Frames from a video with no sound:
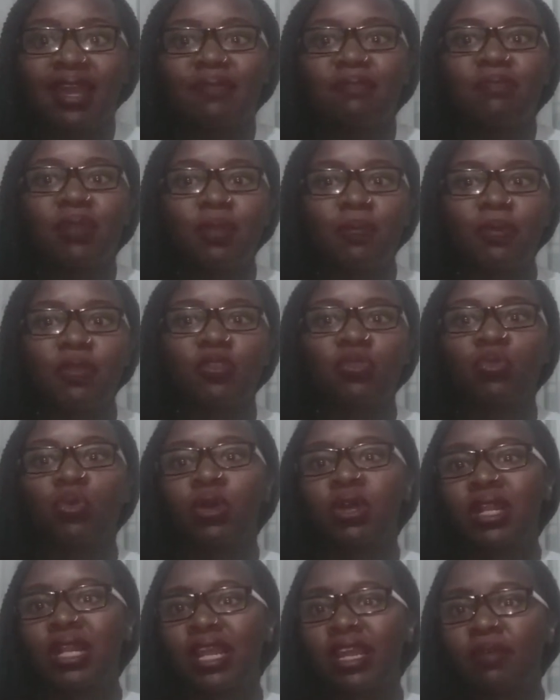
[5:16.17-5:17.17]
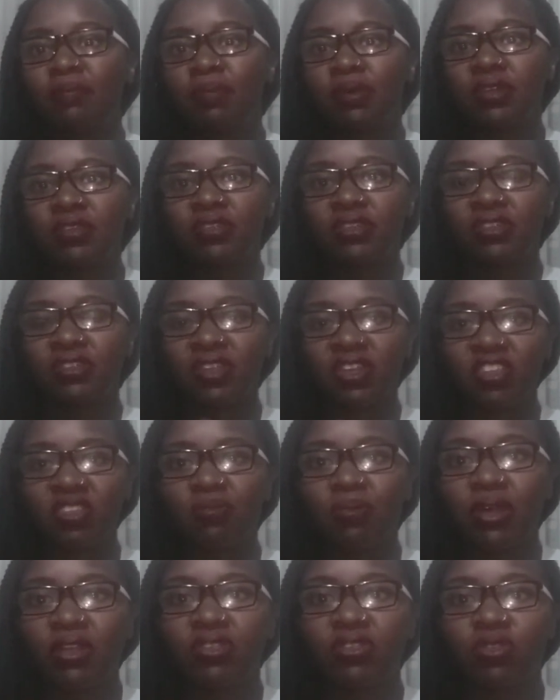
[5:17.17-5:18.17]
babies who are like past 6
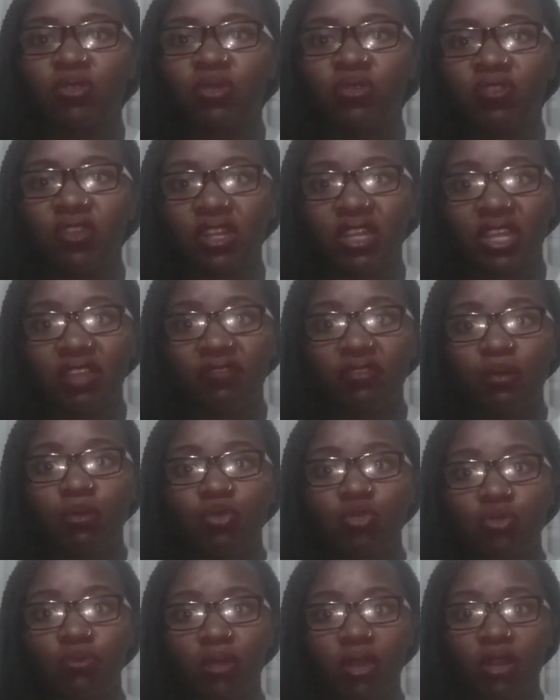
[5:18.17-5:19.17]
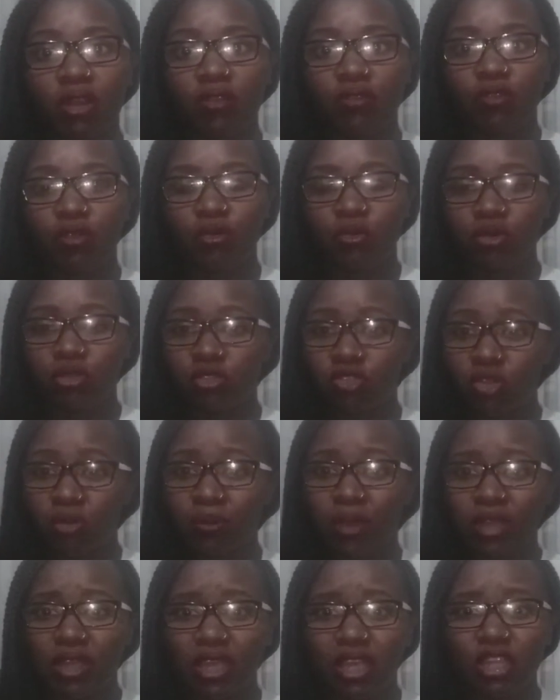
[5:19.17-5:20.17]
months, you even give them turmeric for
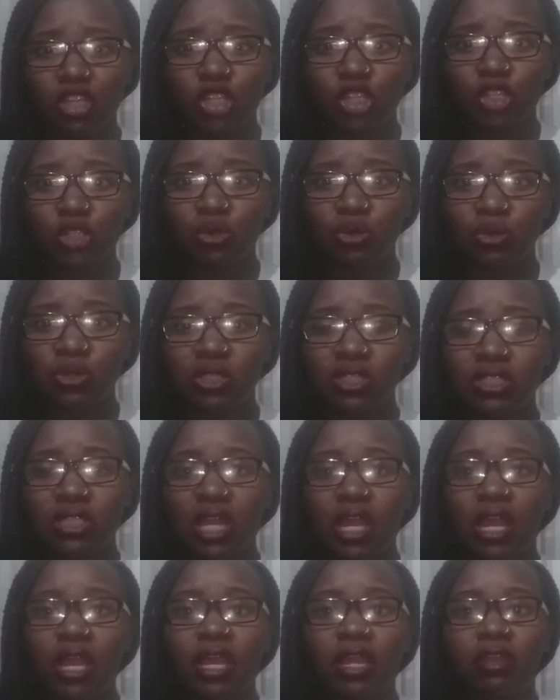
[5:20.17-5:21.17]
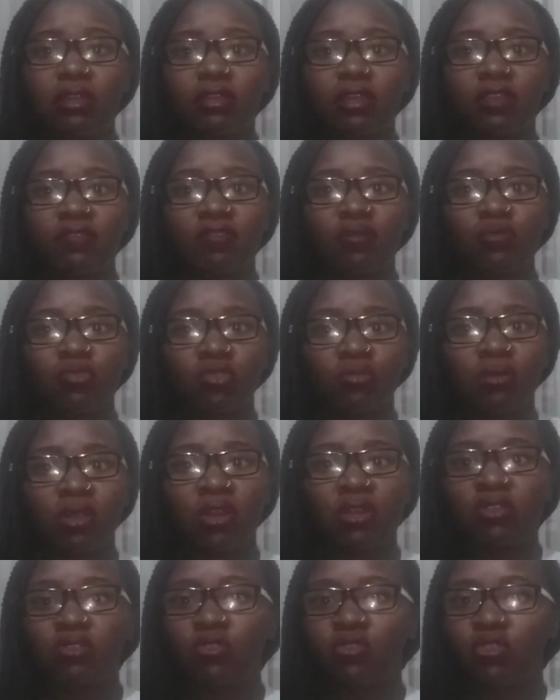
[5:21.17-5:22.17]
stomach issues. You give them
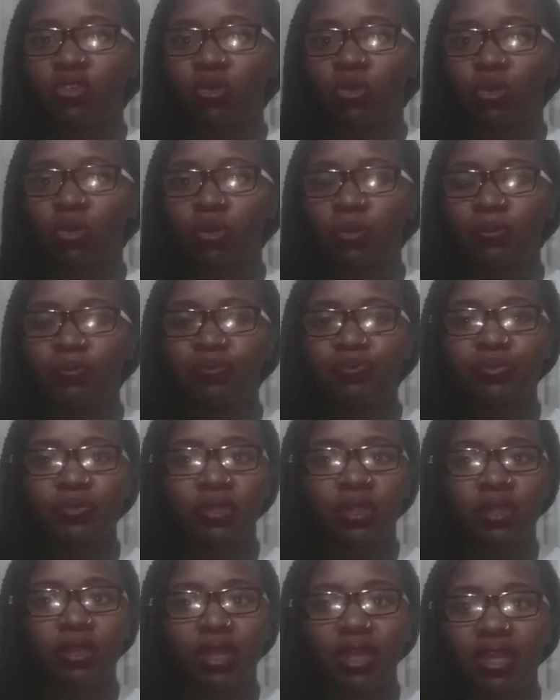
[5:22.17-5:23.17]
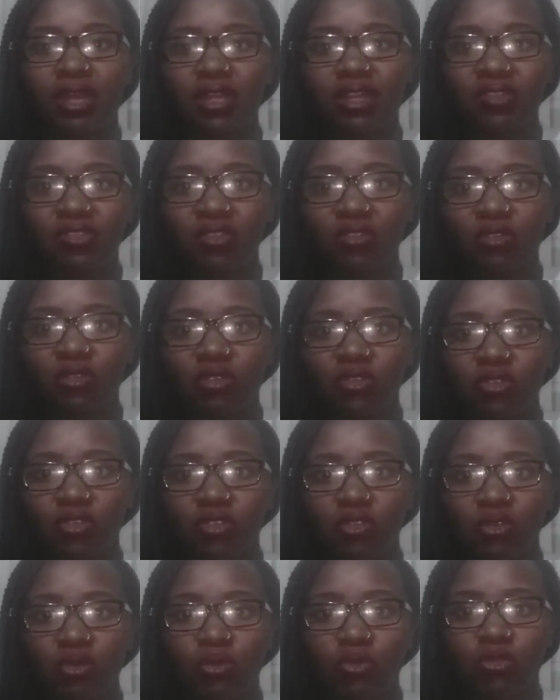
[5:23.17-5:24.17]
turmeric for it's
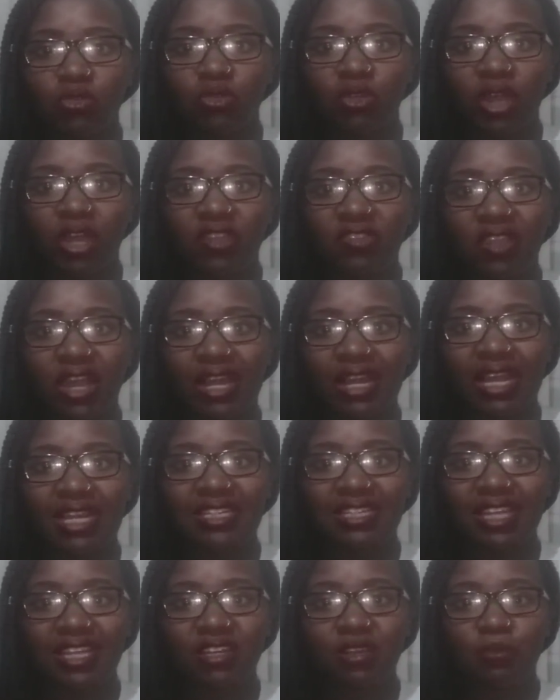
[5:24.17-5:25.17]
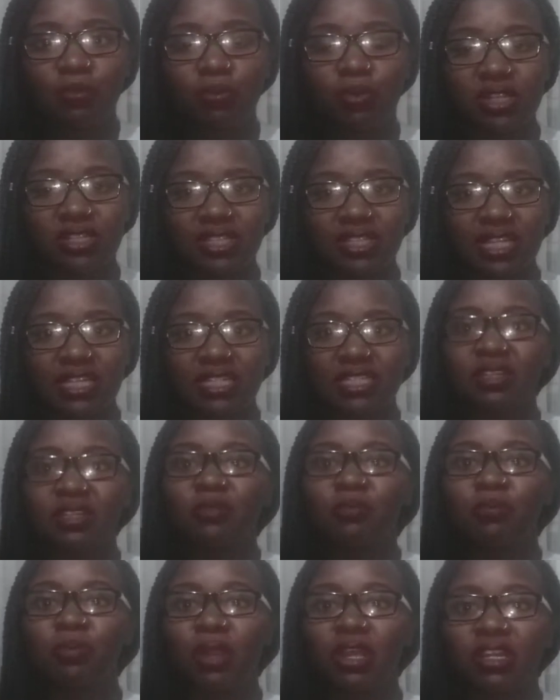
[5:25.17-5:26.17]
also good to as an antidepressant.
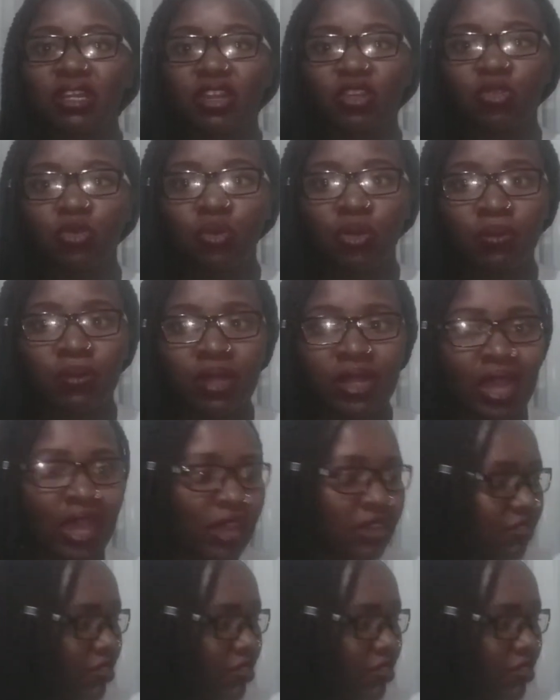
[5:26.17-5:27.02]
Pregnant women are